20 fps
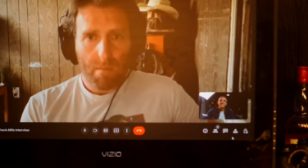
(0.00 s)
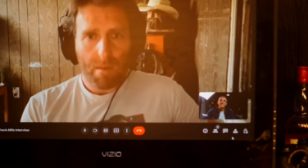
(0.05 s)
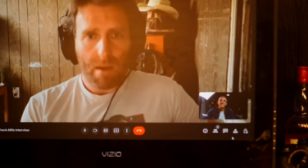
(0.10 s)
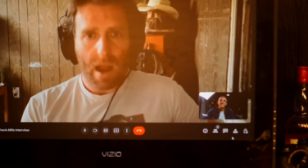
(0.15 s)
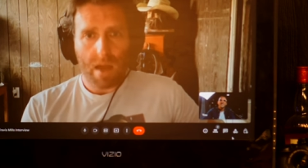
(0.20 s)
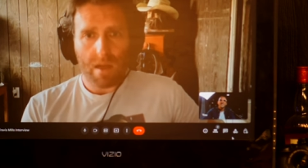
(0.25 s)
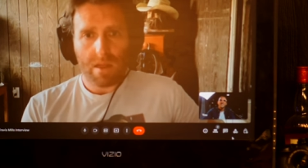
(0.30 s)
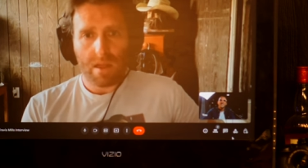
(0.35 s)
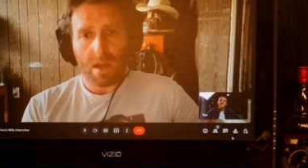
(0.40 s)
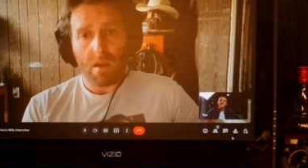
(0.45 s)

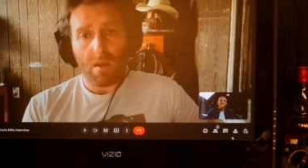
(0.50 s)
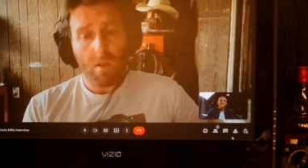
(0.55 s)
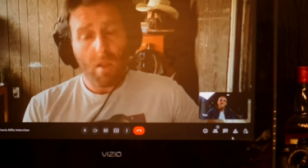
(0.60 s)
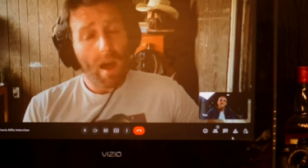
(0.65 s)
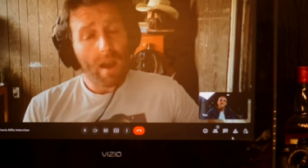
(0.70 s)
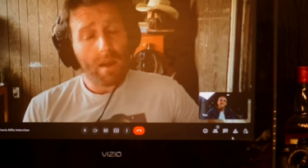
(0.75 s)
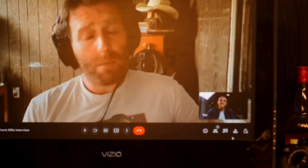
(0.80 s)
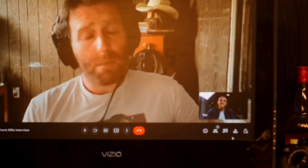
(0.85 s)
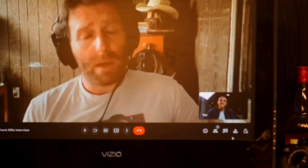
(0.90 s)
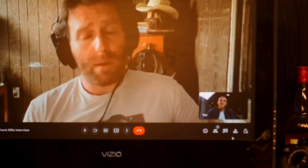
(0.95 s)
But I think a
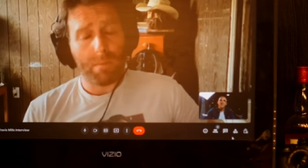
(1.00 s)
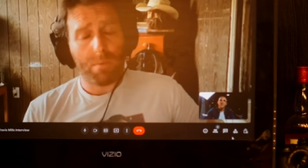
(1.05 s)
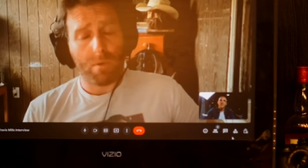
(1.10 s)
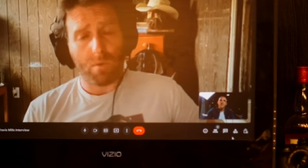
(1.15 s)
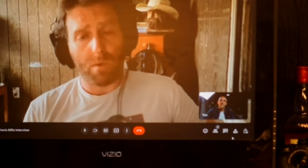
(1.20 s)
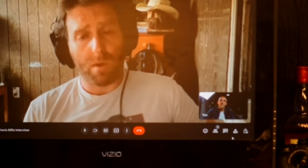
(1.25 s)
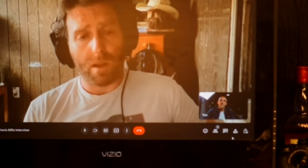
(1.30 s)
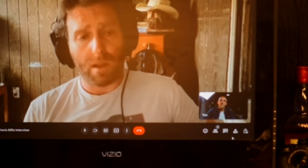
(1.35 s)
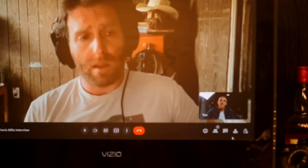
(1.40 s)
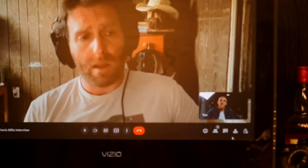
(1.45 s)
lot of
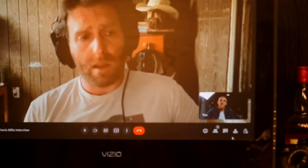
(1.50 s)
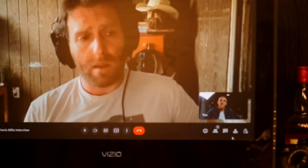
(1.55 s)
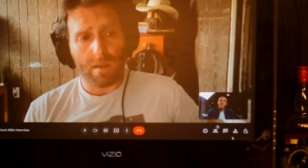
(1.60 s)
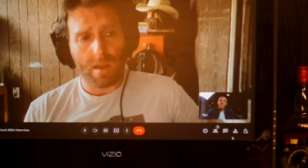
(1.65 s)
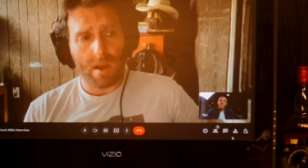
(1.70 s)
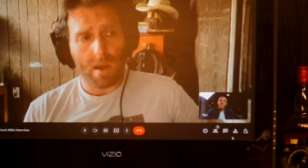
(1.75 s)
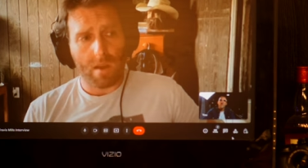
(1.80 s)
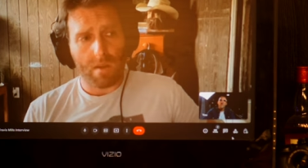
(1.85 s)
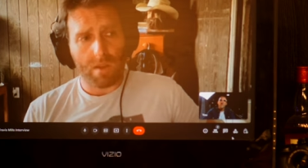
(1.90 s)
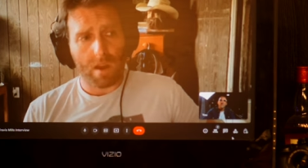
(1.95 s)
people
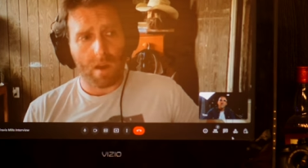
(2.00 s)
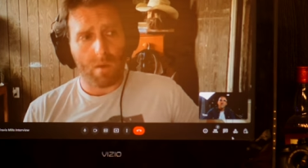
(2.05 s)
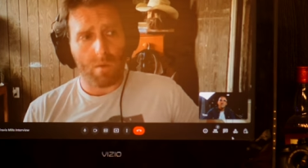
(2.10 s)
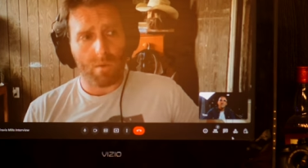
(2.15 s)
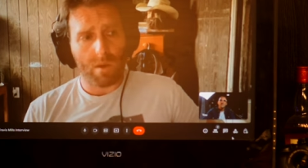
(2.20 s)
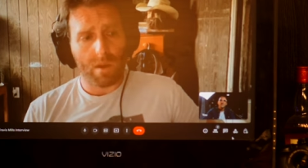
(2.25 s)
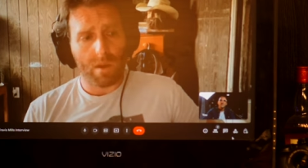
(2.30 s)
really, they're, they're